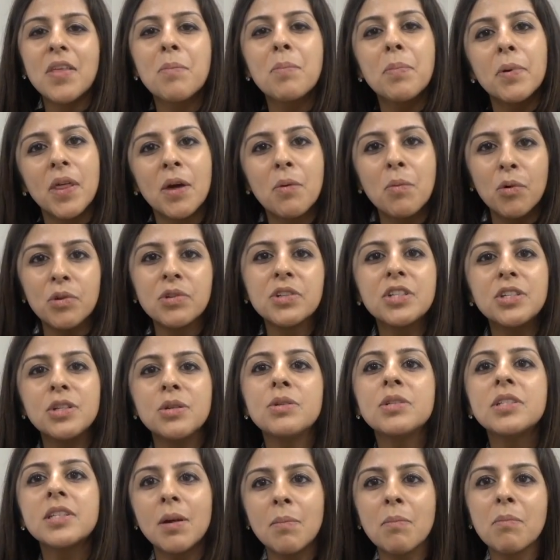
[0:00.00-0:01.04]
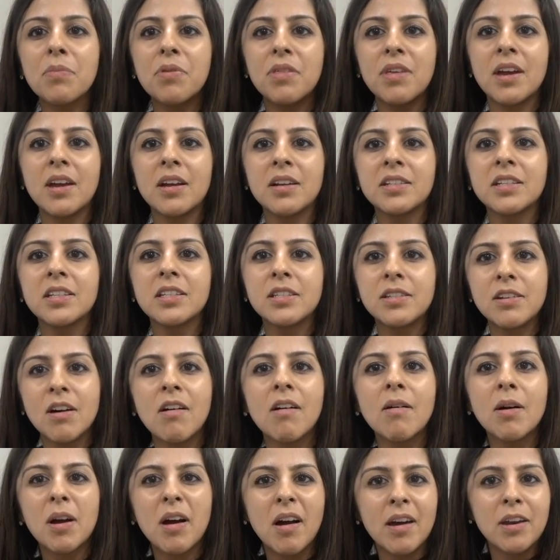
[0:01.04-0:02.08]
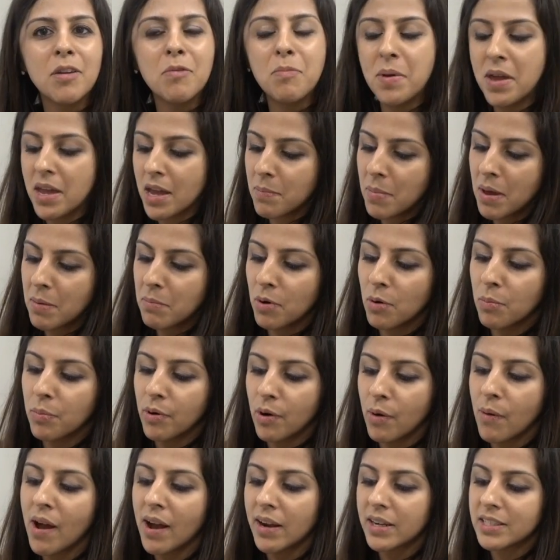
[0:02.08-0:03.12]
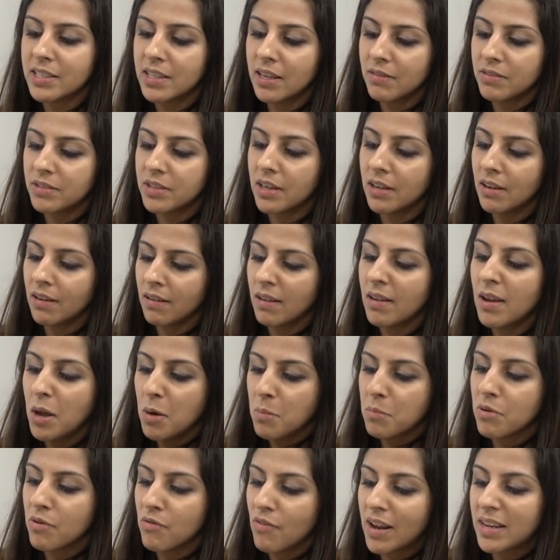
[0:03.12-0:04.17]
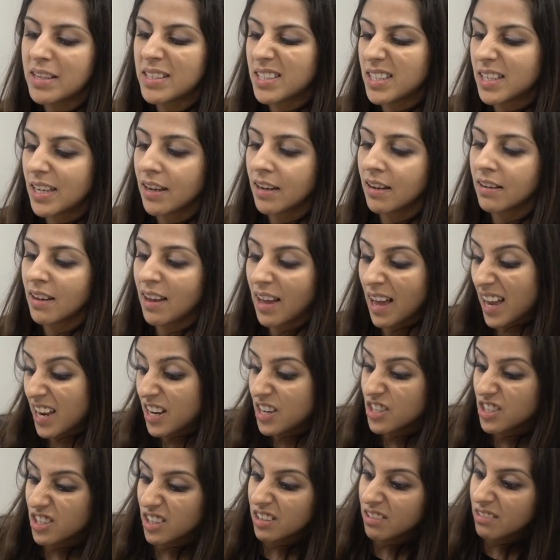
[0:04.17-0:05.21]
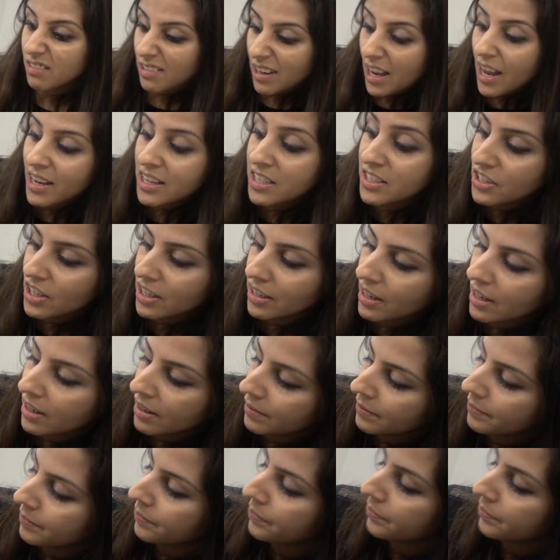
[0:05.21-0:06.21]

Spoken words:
but they want to do something to start kind of being a bit more proactive to preventing aging. Yeah.